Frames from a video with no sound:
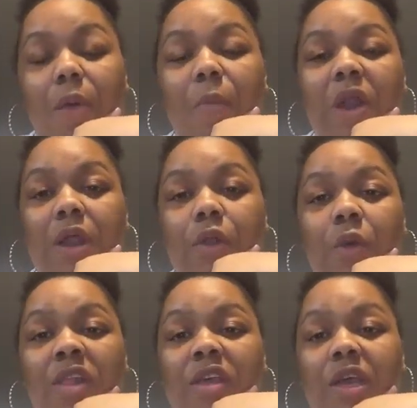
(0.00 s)
But do
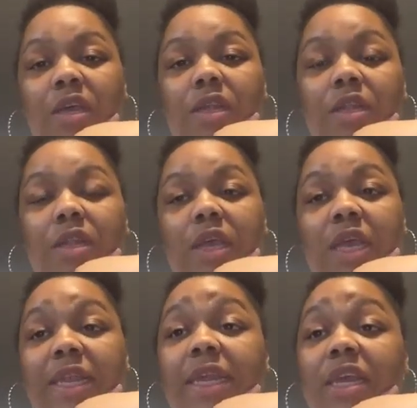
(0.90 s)
I think
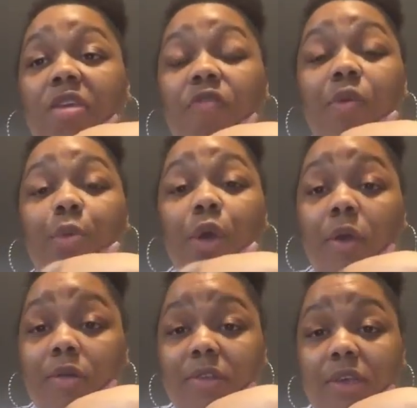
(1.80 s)
he didn't give them a
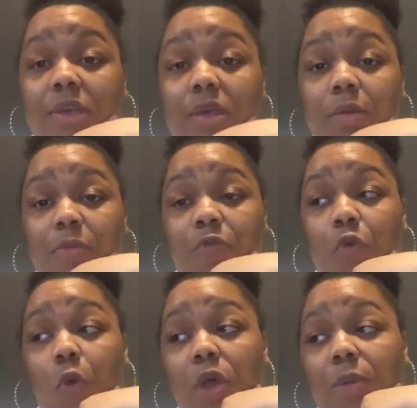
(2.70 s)
courtesy
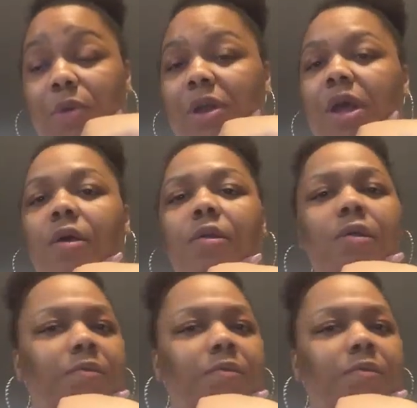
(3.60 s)
before he put it out?